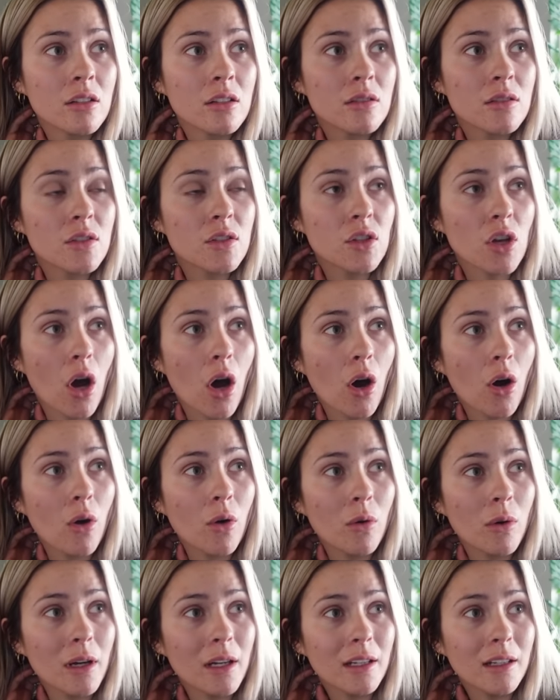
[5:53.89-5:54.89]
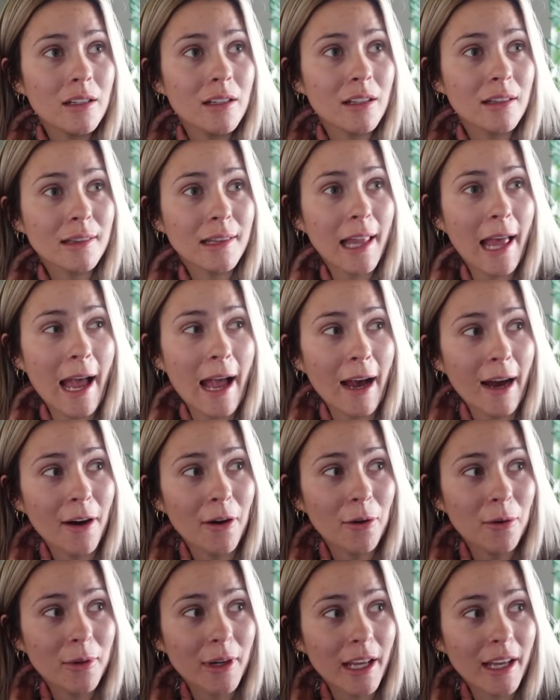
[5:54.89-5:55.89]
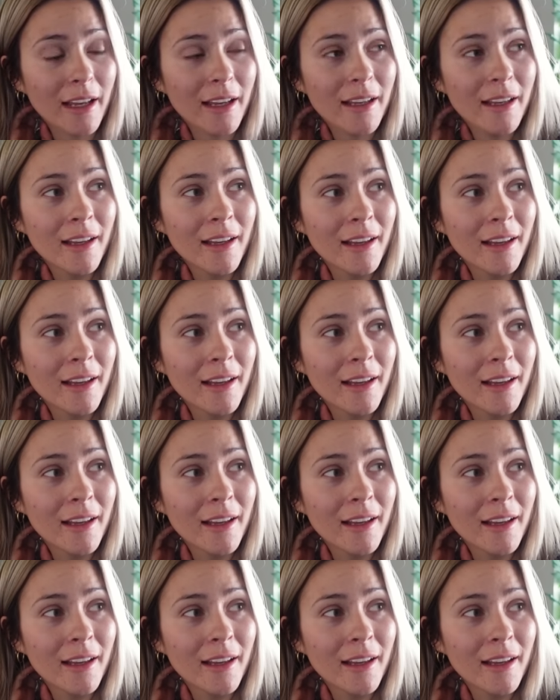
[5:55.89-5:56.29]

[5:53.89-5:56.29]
so loud.